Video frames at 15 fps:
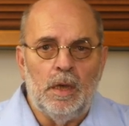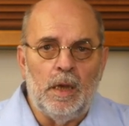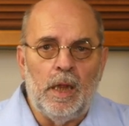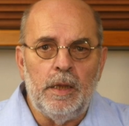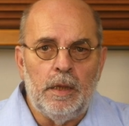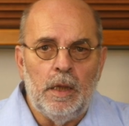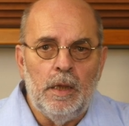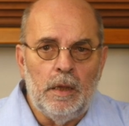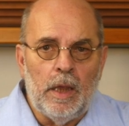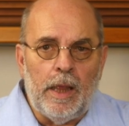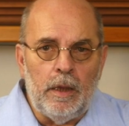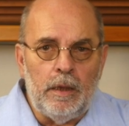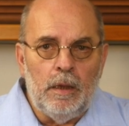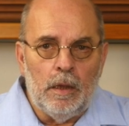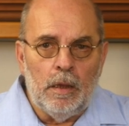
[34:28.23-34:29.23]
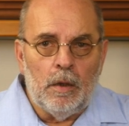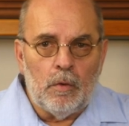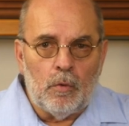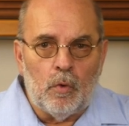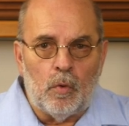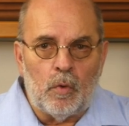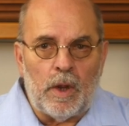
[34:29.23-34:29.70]
like a
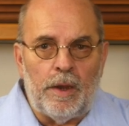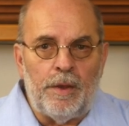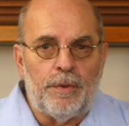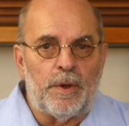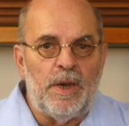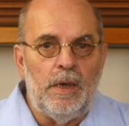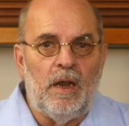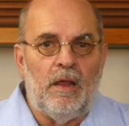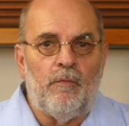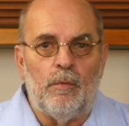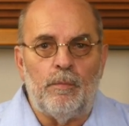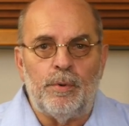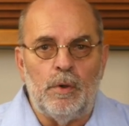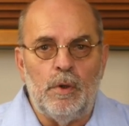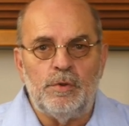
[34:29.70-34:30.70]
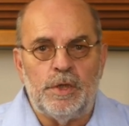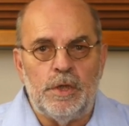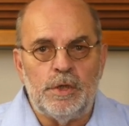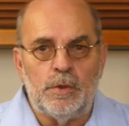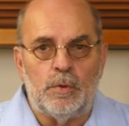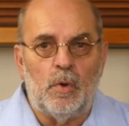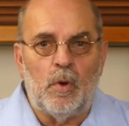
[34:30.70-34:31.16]
Core i3 level
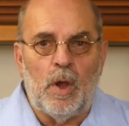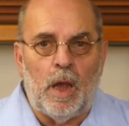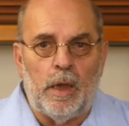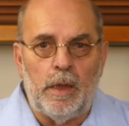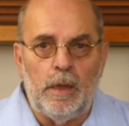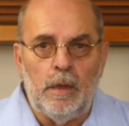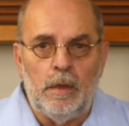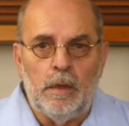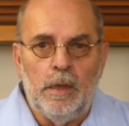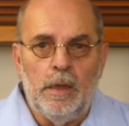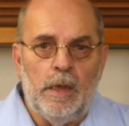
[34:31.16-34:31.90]
processor or higher